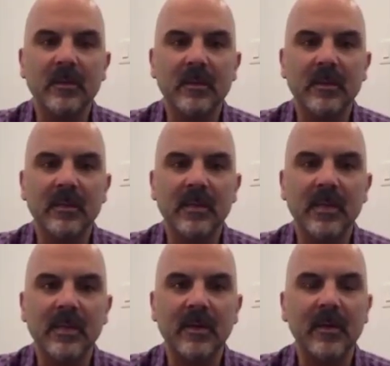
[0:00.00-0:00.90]
Just
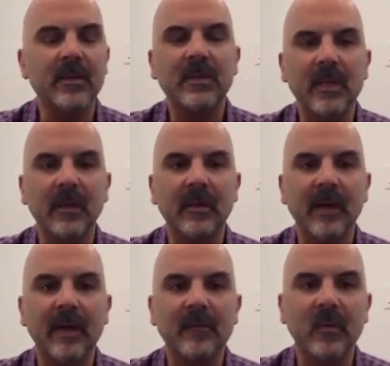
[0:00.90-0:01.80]
less areas to
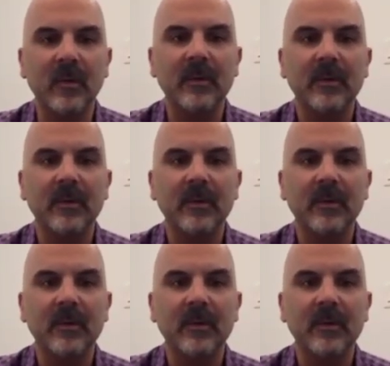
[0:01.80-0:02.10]
heal afterward.